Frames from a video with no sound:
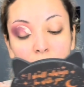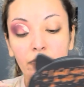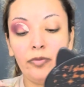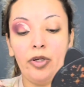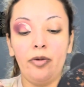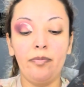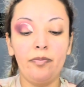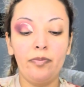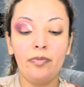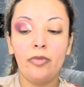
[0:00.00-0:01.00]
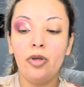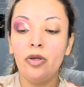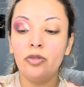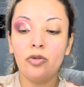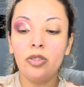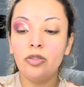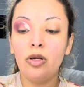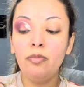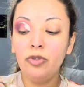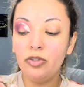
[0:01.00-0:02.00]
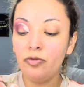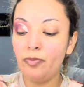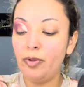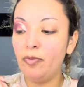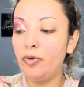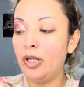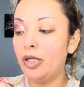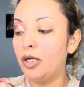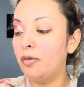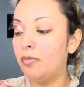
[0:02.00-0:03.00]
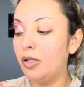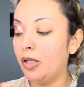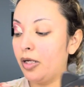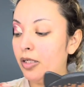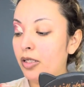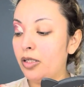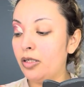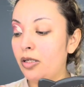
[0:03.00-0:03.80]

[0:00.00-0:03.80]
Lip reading: Okay. So I saw a bunch of people like applying it